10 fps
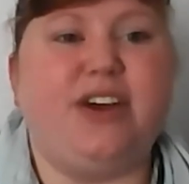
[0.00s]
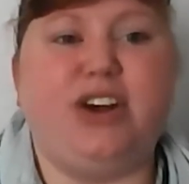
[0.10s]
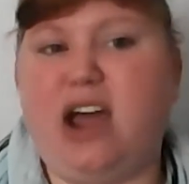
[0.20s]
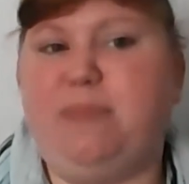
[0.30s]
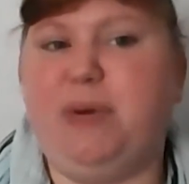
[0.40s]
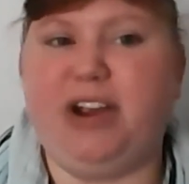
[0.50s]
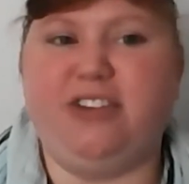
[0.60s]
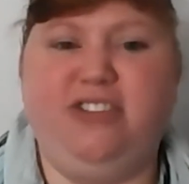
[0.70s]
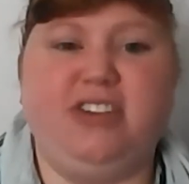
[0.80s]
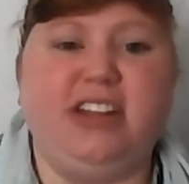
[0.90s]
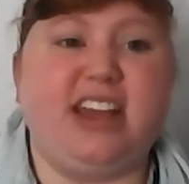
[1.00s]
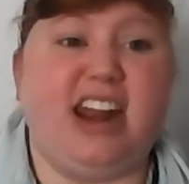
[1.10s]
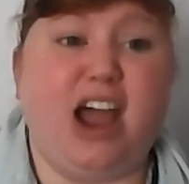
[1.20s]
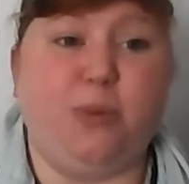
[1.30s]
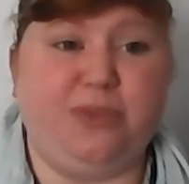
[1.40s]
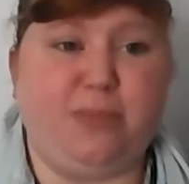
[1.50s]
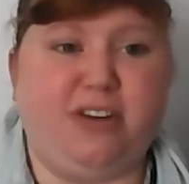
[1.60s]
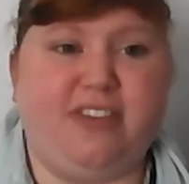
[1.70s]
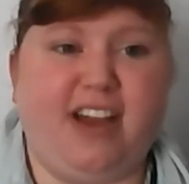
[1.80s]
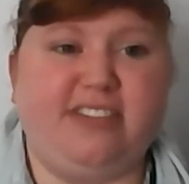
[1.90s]
They're an upper year student that helps the
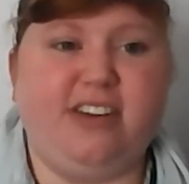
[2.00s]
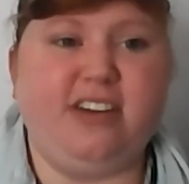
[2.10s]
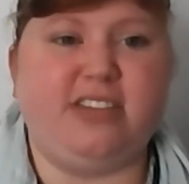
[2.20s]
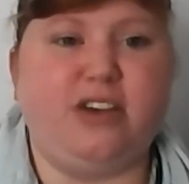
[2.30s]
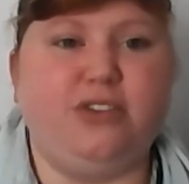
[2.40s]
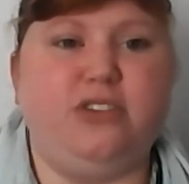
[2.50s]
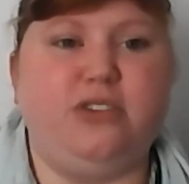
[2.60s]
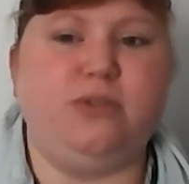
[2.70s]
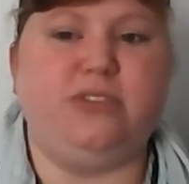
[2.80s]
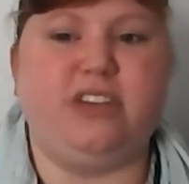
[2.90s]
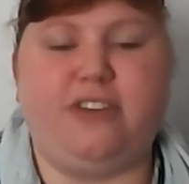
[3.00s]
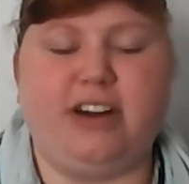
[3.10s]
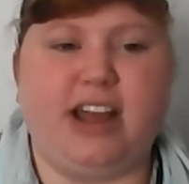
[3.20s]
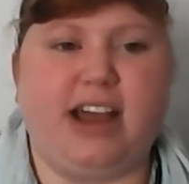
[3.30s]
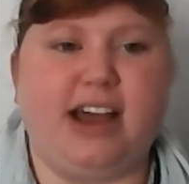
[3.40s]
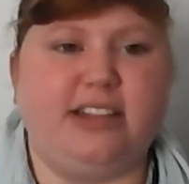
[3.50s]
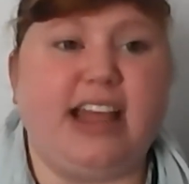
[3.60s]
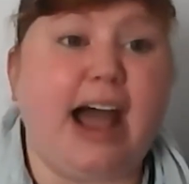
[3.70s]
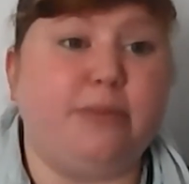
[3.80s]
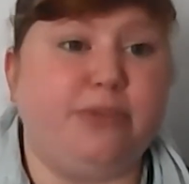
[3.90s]
professor. They'll do different
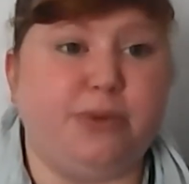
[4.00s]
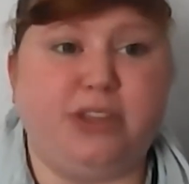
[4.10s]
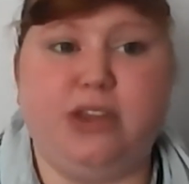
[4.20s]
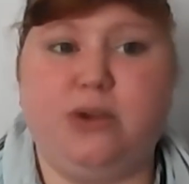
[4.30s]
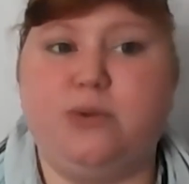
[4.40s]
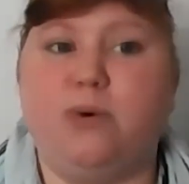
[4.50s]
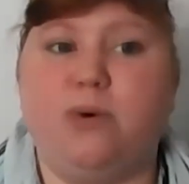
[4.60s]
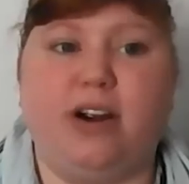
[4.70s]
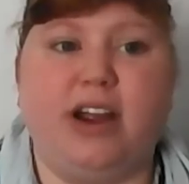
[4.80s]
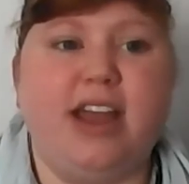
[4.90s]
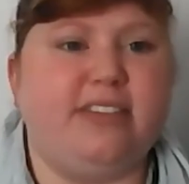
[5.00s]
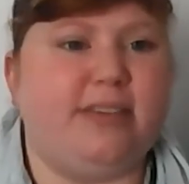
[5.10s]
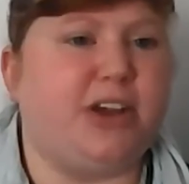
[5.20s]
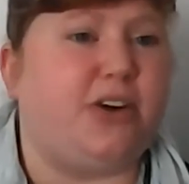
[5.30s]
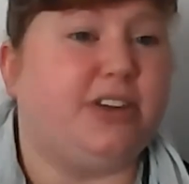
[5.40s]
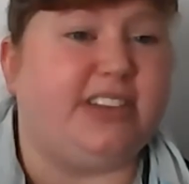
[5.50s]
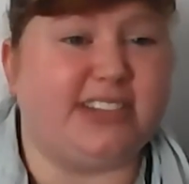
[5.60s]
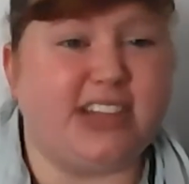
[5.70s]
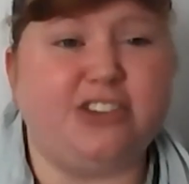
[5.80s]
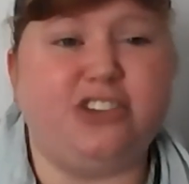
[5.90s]
labs with you or something called a
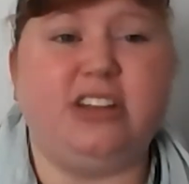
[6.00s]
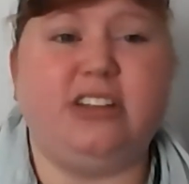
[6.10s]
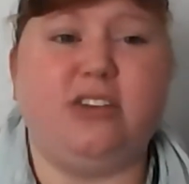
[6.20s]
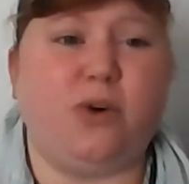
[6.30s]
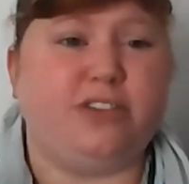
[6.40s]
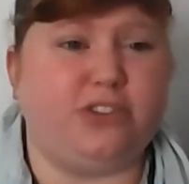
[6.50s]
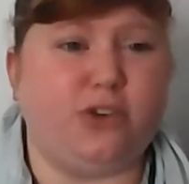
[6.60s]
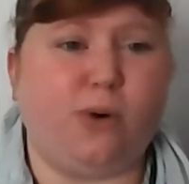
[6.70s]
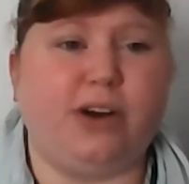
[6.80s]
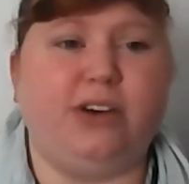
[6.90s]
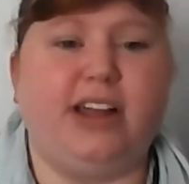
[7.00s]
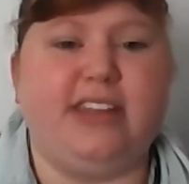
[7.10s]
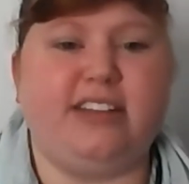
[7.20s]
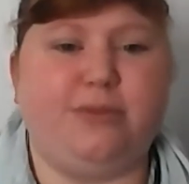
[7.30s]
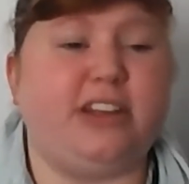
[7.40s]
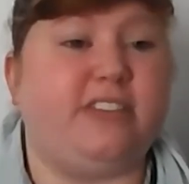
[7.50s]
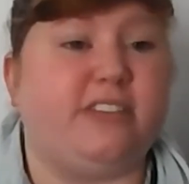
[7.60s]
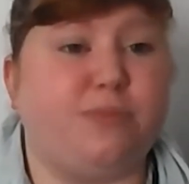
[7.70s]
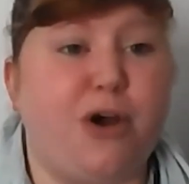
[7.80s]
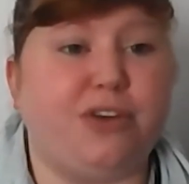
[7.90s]
discussion or a tutorial. And that's when it's a
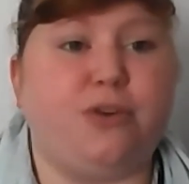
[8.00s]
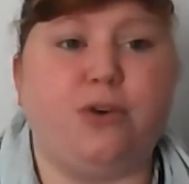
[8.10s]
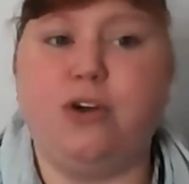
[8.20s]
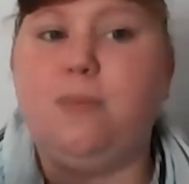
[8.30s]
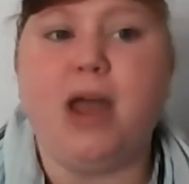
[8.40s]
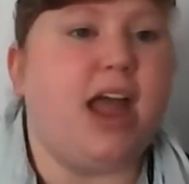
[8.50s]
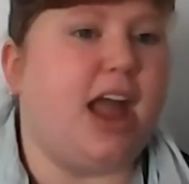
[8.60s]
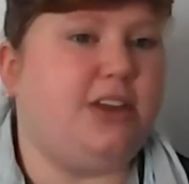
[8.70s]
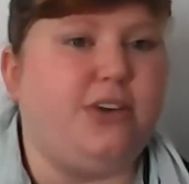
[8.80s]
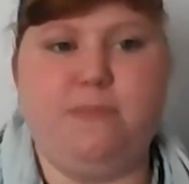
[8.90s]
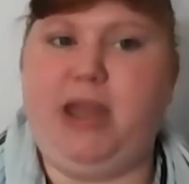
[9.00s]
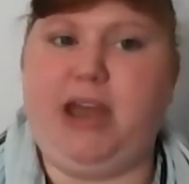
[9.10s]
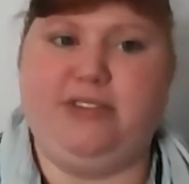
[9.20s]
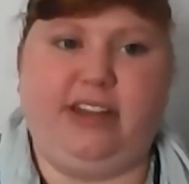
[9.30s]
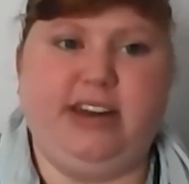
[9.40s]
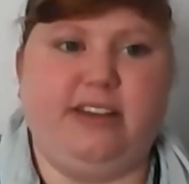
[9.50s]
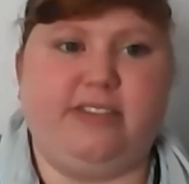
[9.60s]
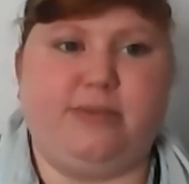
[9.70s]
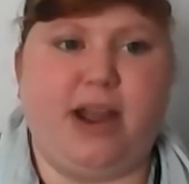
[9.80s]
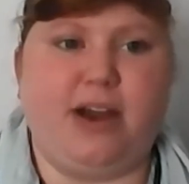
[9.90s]
smaller group and you can bounce
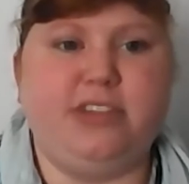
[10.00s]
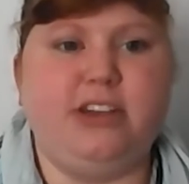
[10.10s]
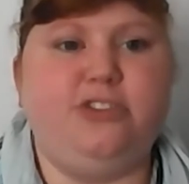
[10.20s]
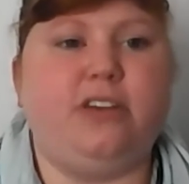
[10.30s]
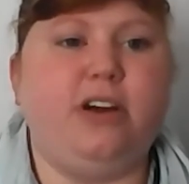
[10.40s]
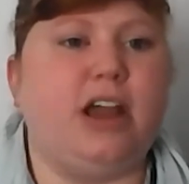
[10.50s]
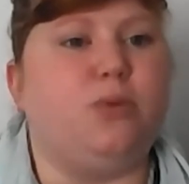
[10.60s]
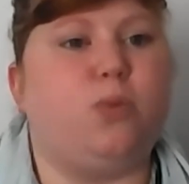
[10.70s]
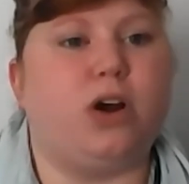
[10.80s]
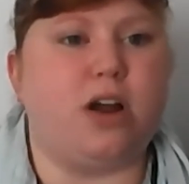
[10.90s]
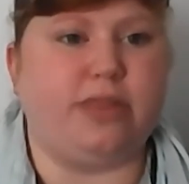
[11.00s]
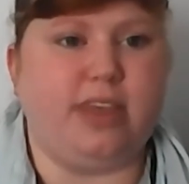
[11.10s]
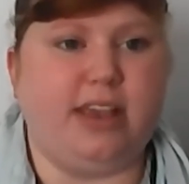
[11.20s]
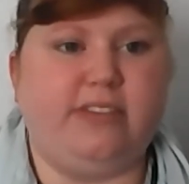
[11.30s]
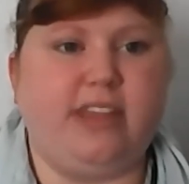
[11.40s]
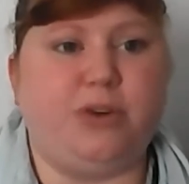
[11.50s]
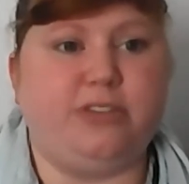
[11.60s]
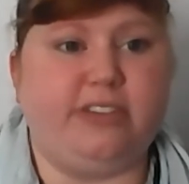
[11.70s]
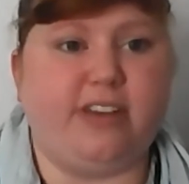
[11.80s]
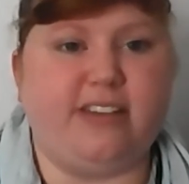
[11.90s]
ideas around with each other and work on things that were
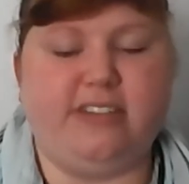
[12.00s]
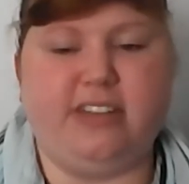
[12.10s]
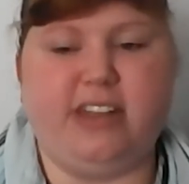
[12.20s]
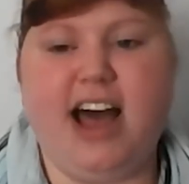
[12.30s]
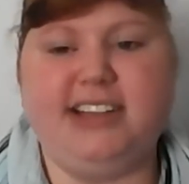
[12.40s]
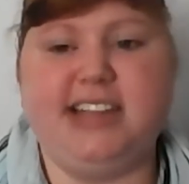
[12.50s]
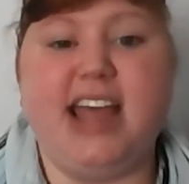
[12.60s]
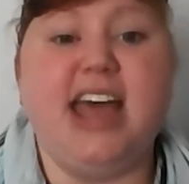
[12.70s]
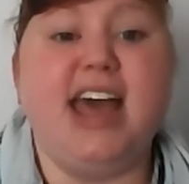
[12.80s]
discussed in the class.